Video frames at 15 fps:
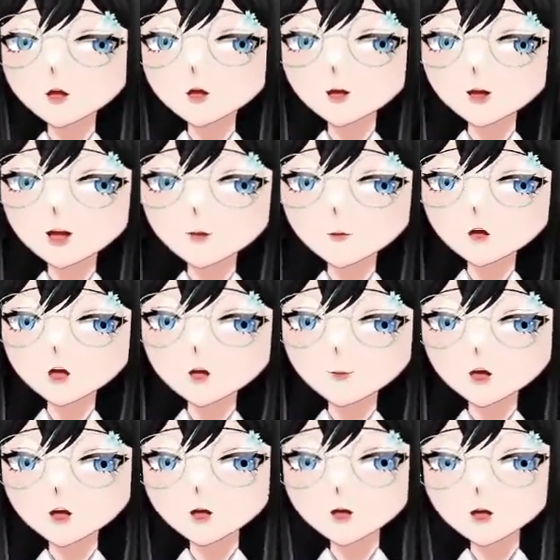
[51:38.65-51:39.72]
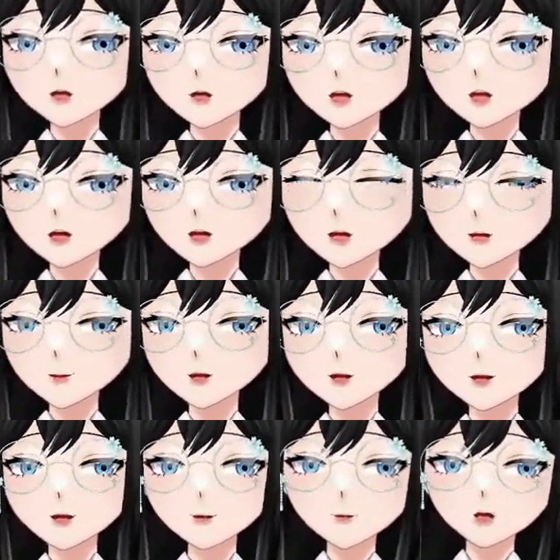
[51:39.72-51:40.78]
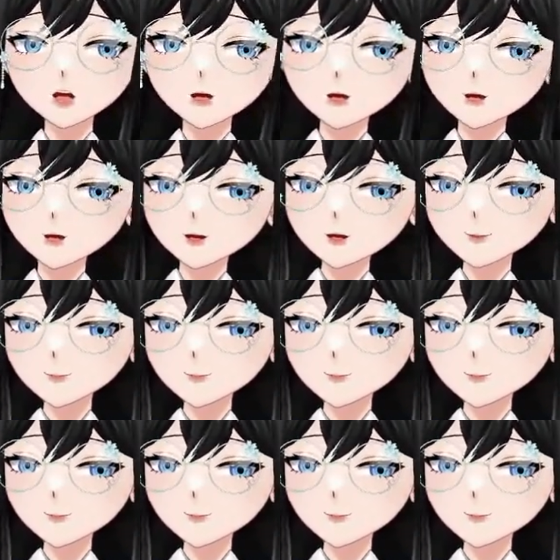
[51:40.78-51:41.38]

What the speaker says: can be measured, and the difference in the binding,